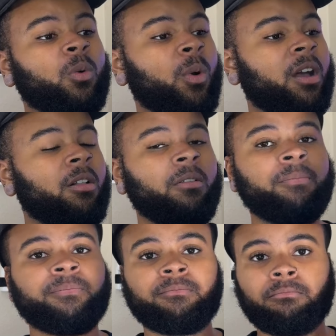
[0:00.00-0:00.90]
Well,
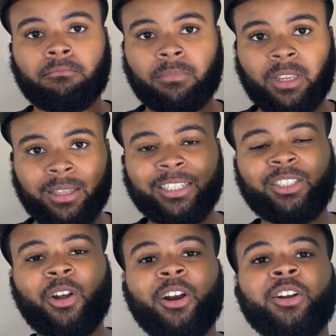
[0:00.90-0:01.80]
let's
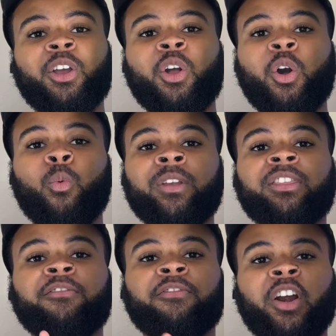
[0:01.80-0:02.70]
start with
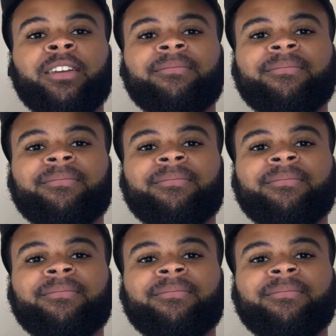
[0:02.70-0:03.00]
the front.